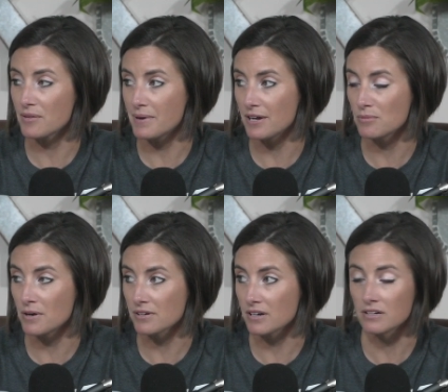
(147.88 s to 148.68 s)
the
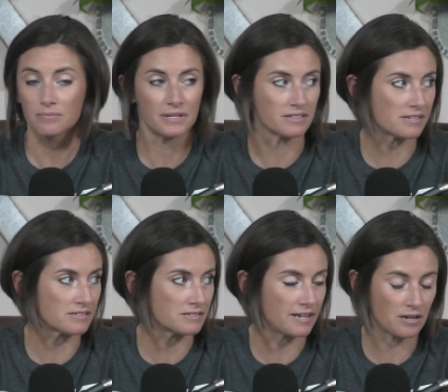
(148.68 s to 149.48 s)
biomarker because
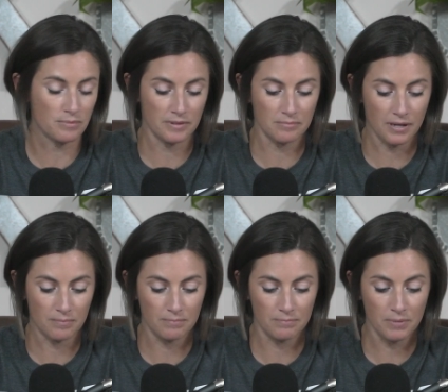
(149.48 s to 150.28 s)
that's now been pub
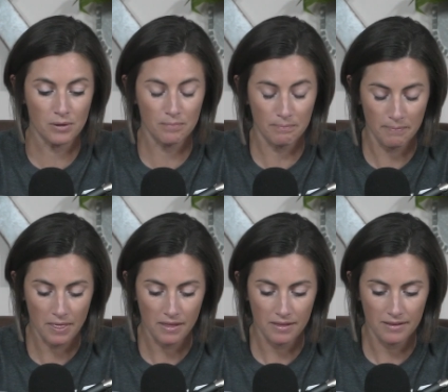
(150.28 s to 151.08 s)
pub
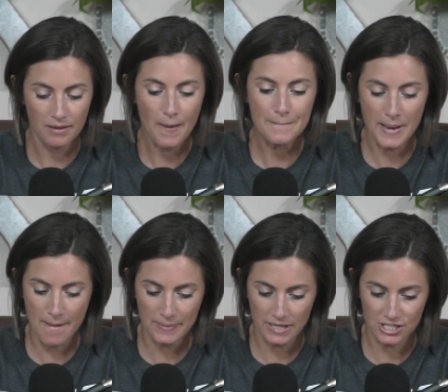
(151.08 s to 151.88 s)

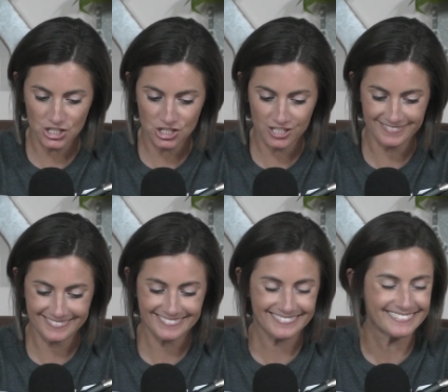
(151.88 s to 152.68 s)
published.
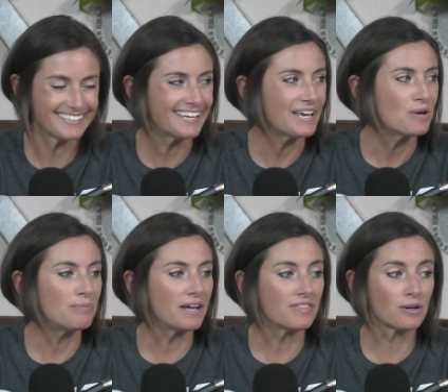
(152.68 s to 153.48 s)

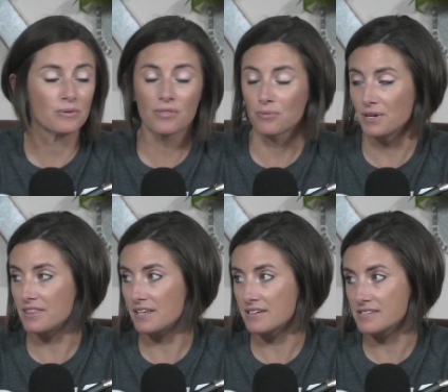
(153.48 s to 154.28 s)
But there were three
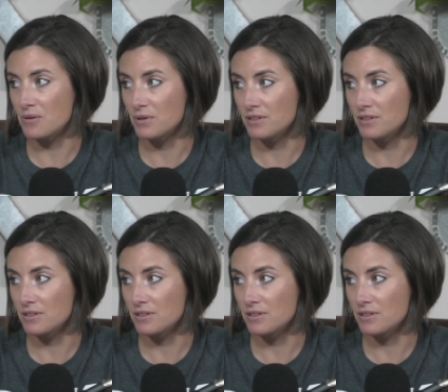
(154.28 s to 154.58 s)
things that we